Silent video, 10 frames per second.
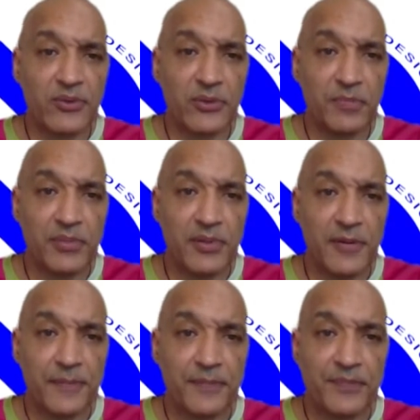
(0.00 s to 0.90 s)
loop.
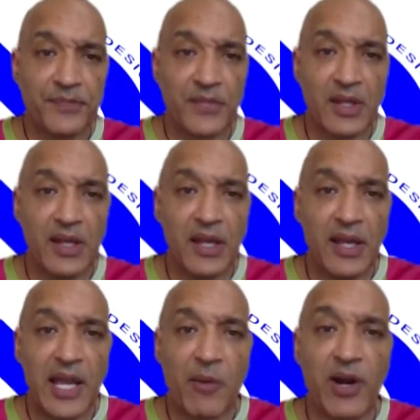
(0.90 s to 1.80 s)

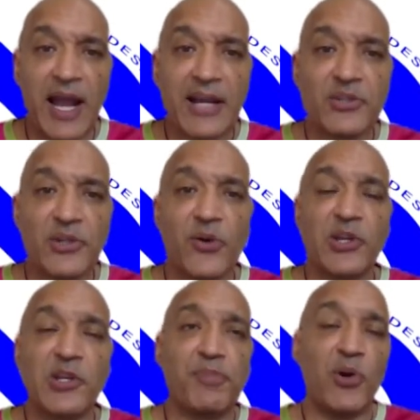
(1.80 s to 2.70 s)
And we're actually going
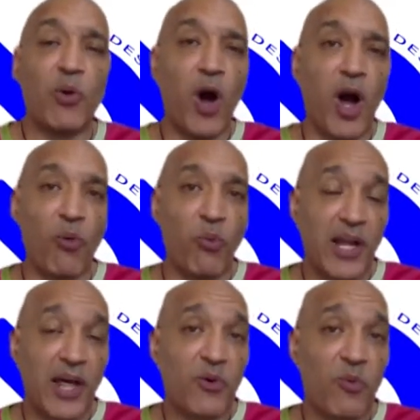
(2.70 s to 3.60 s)
to put
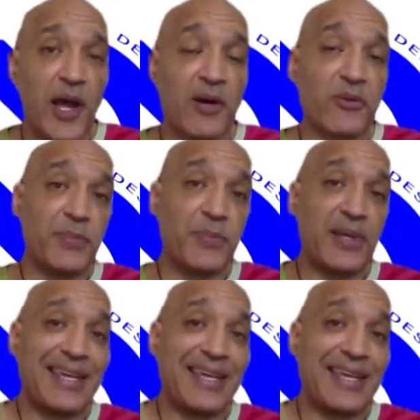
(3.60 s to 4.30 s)
another while loop